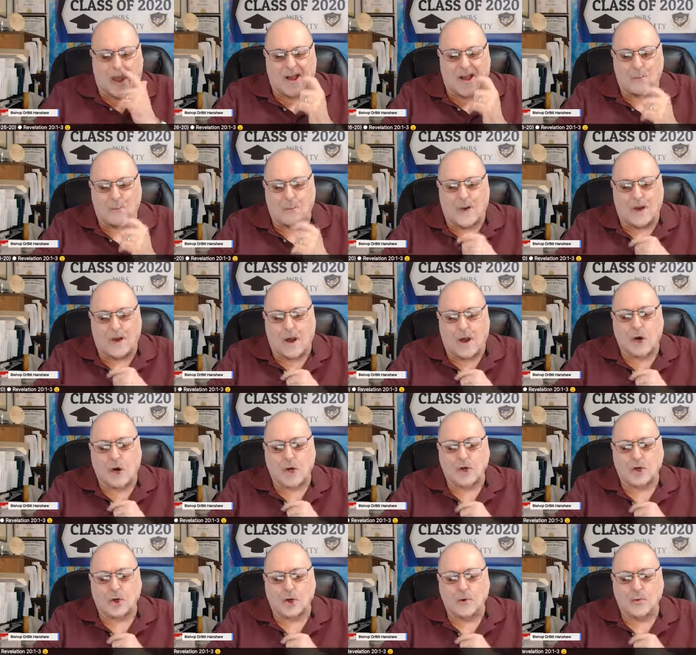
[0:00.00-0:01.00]
we
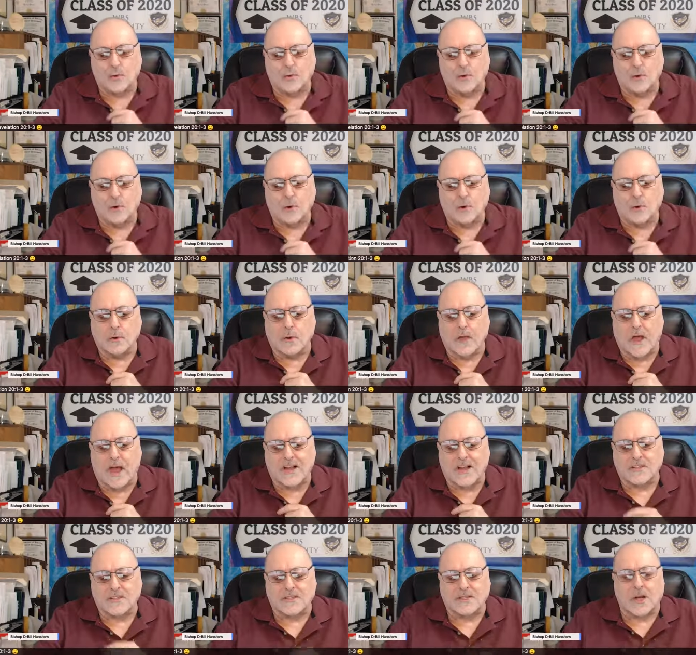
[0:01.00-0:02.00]
are to rule
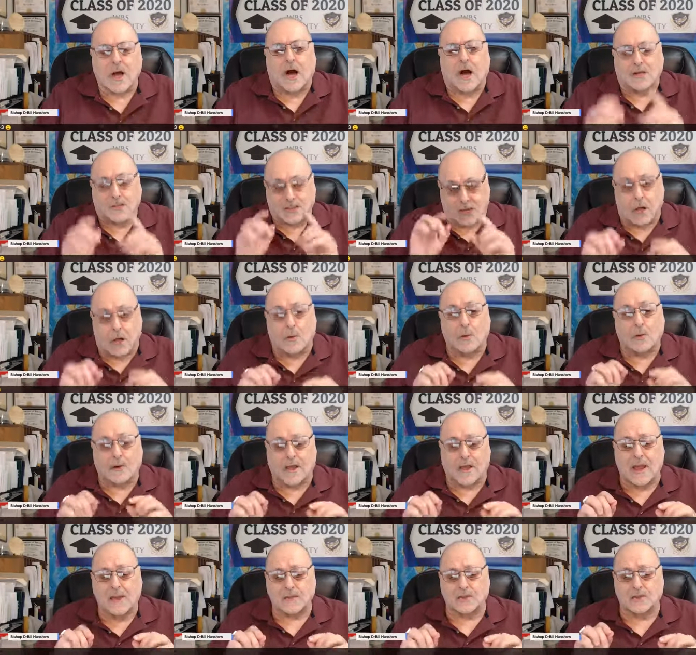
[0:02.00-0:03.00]
as gods,
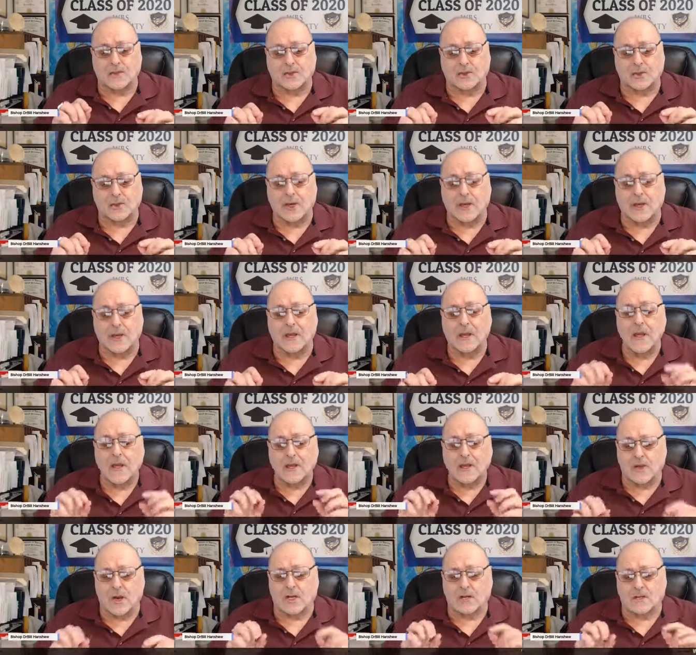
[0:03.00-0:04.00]
lowercase g,
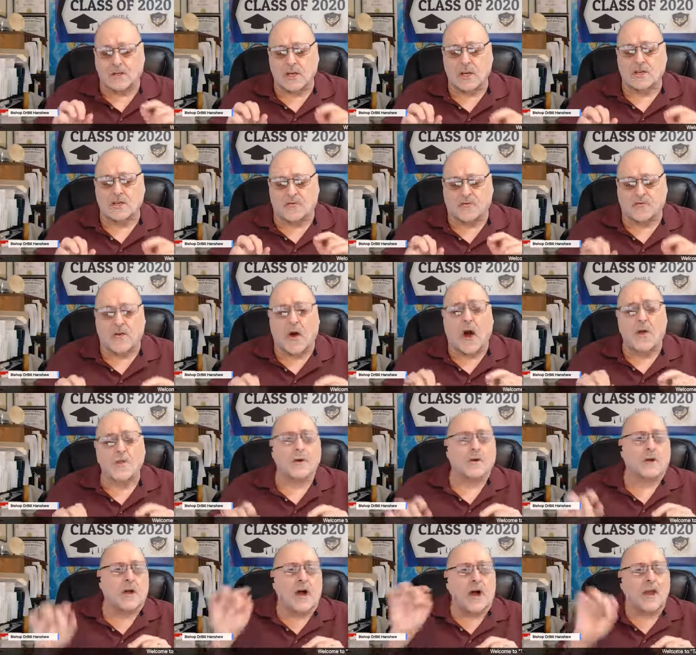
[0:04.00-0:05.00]
just as
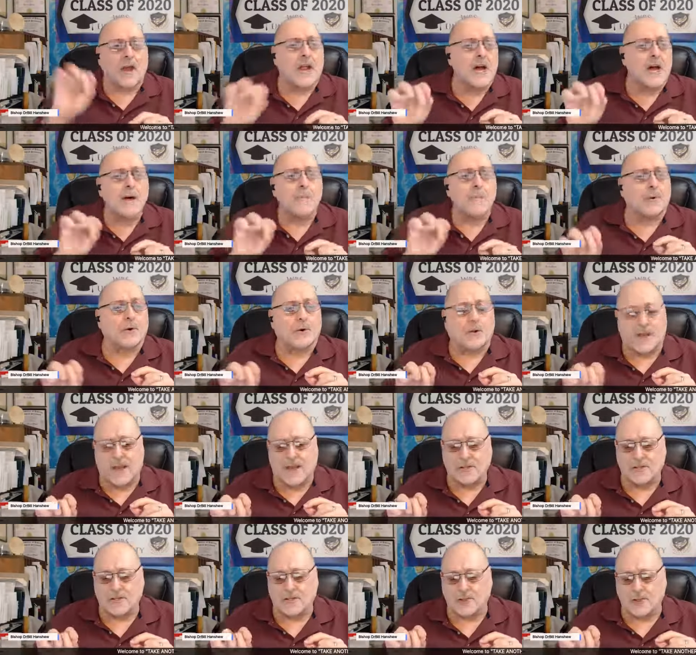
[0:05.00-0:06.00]
Father God,
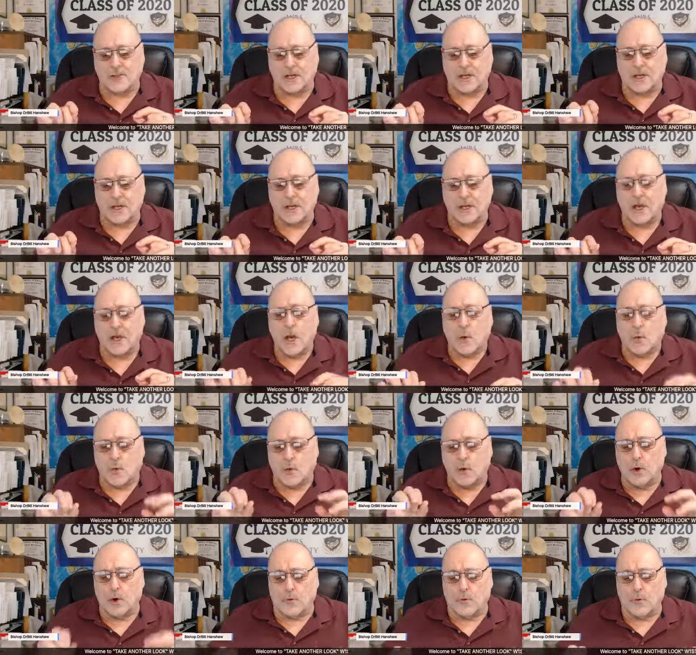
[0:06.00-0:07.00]
uppercase G,
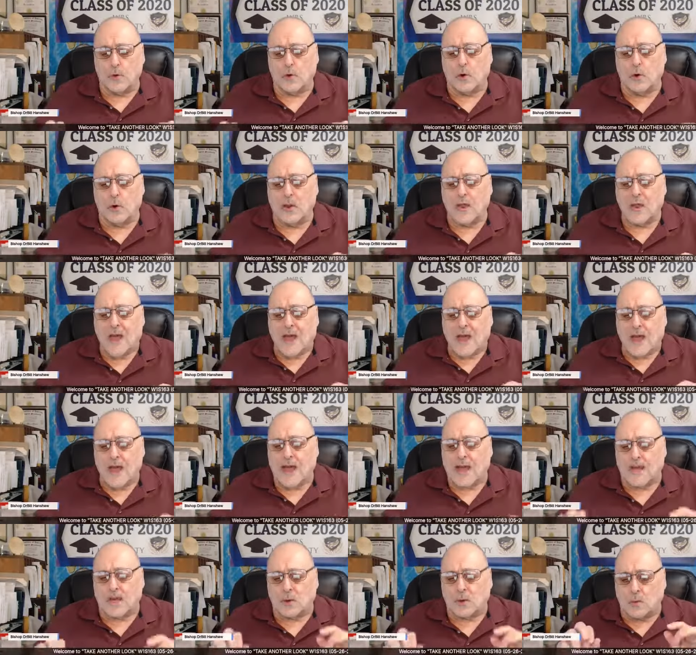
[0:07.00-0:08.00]
would rule.
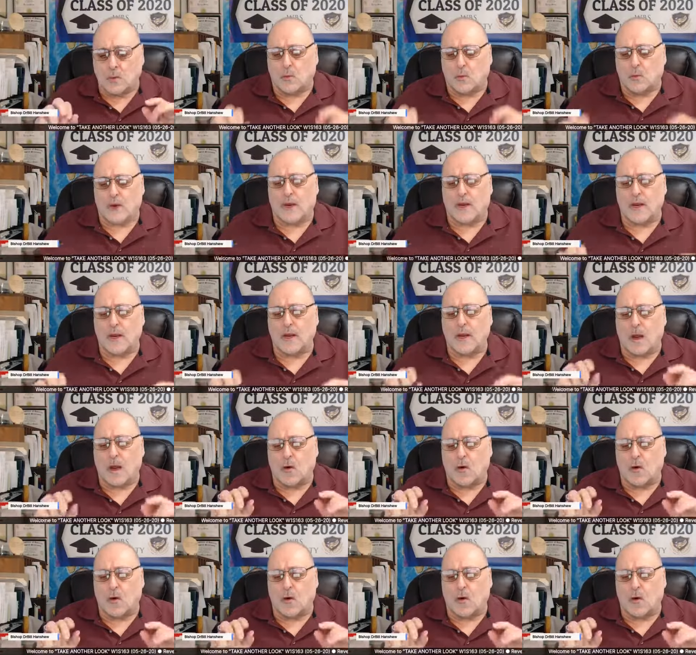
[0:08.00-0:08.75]
And we